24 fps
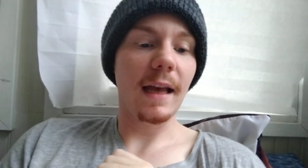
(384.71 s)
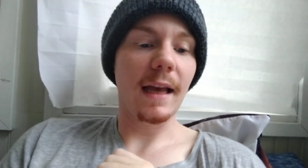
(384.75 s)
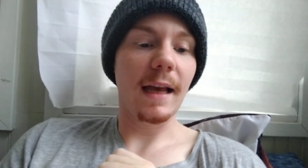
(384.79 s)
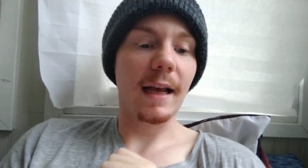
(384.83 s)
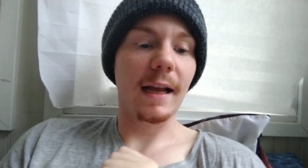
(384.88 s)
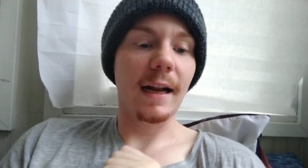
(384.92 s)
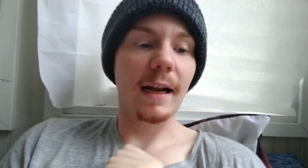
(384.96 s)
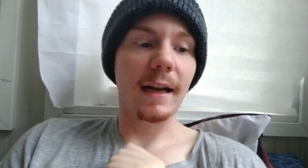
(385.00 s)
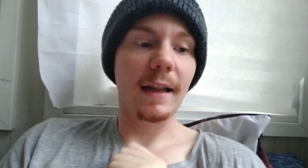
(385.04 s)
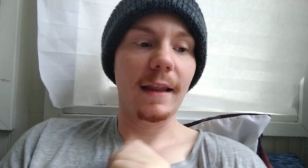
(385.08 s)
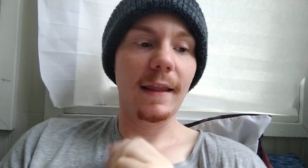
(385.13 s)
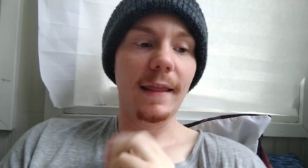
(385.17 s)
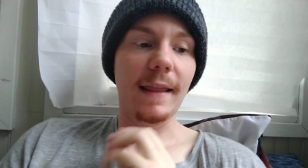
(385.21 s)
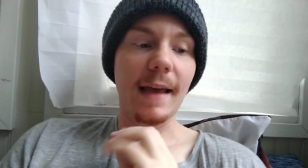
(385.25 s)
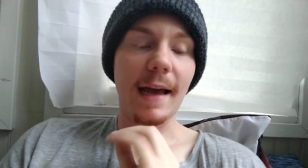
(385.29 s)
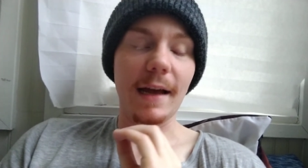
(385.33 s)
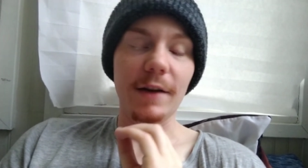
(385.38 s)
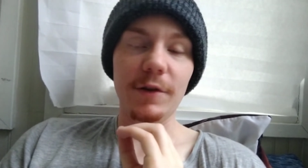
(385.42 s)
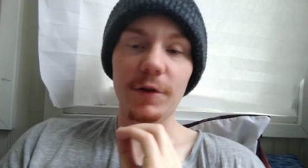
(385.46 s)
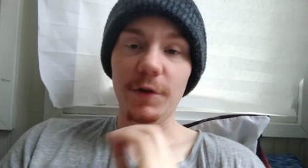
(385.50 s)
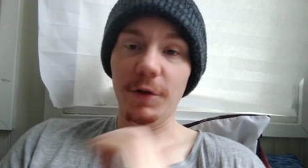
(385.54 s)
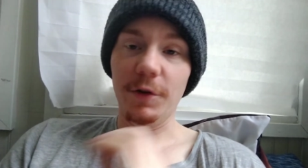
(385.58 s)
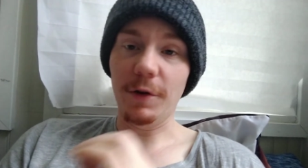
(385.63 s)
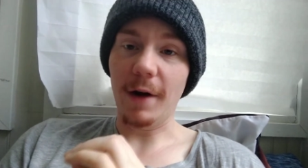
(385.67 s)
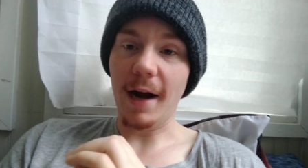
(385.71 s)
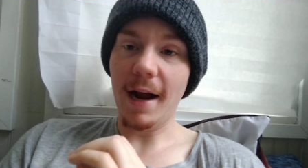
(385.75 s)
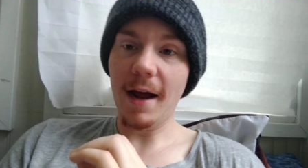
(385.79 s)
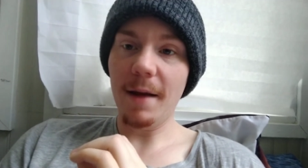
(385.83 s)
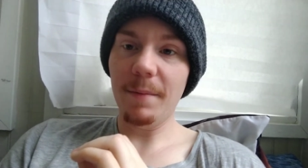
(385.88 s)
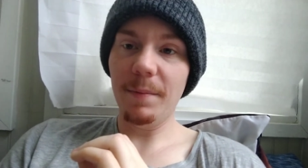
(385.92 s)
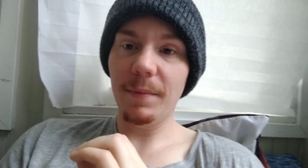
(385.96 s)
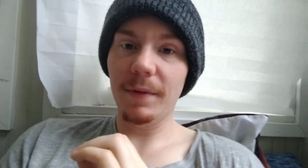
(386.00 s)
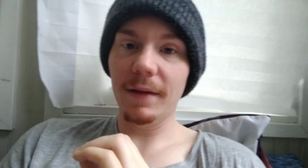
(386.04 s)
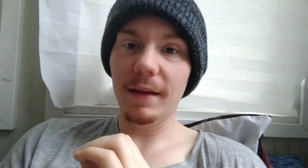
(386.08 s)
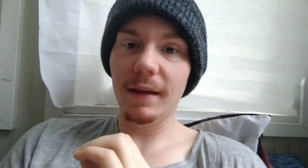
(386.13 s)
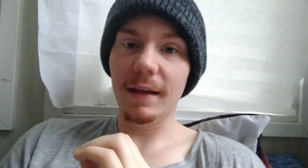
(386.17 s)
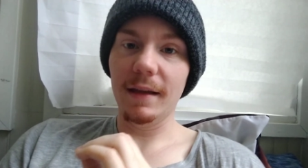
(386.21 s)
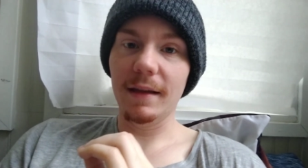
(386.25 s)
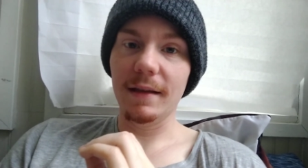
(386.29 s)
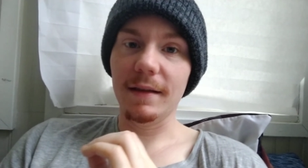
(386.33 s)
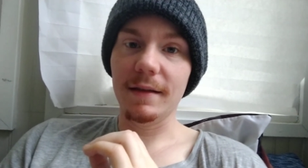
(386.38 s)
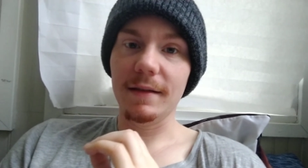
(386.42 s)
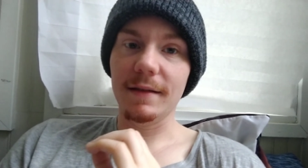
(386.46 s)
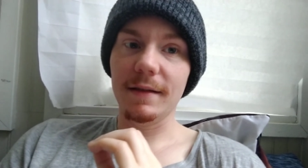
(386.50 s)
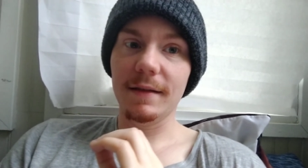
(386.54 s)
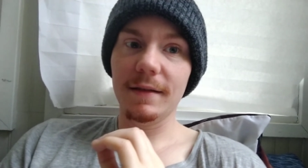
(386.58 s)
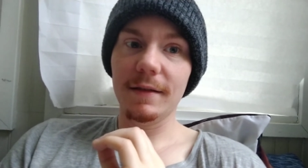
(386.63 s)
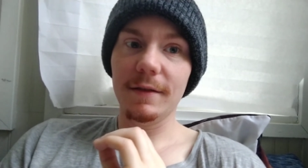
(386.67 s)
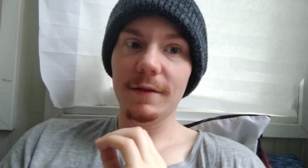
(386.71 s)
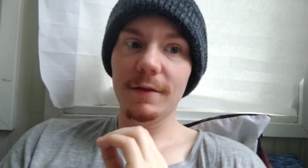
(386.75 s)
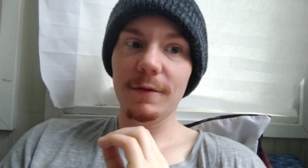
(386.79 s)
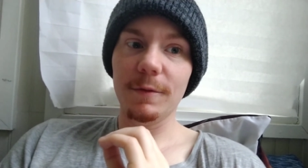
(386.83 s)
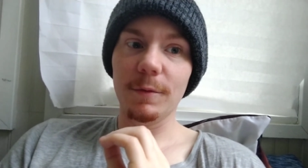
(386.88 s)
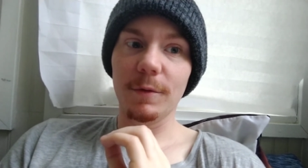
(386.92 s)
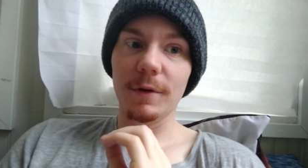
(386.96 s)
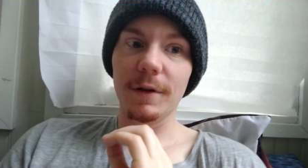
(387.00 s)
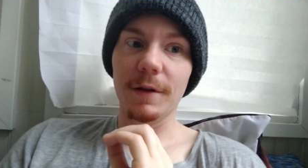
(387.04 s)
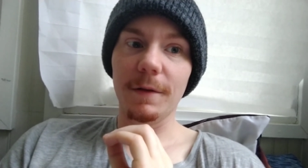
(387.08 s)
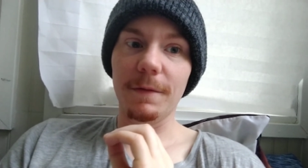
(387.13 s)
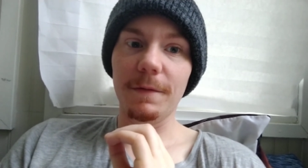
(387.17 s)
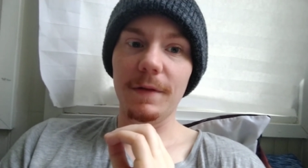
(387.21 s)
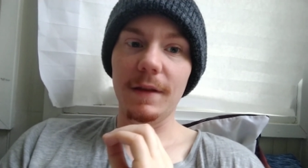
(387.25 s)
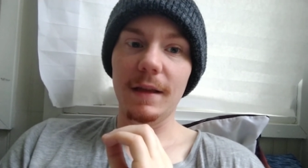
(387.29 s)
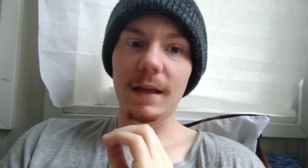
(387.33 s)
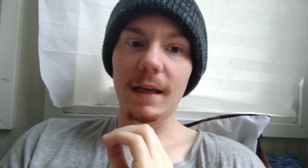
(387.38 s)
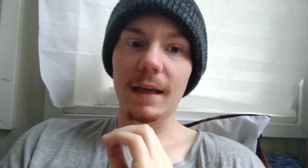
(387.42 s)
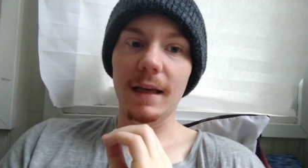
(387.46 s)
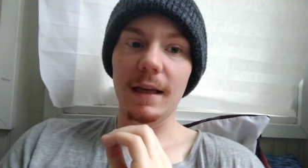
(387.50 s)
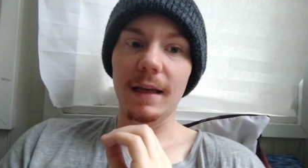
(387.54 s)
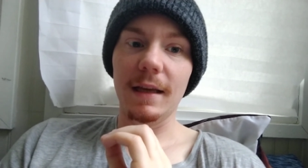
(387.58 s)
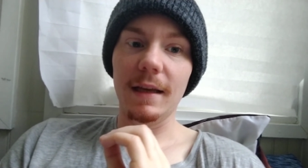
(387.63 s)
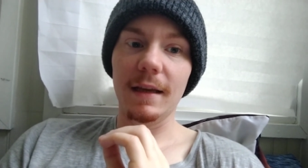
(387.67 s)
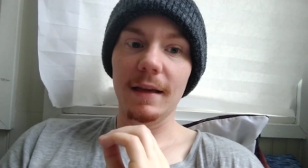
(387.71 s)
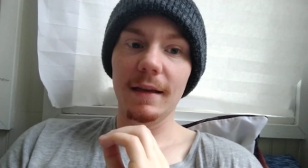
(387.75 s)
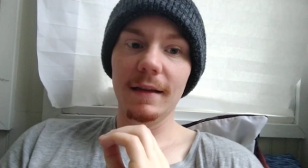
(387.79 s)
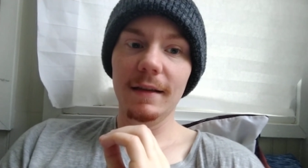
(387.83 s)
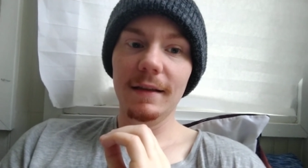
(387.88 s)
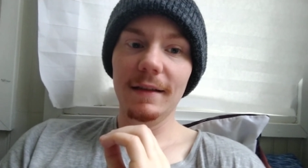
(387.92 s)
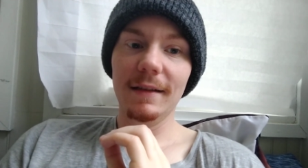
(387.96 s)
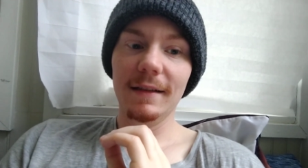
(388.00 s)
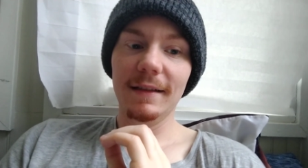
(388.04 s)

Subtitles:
And that trap is sort of the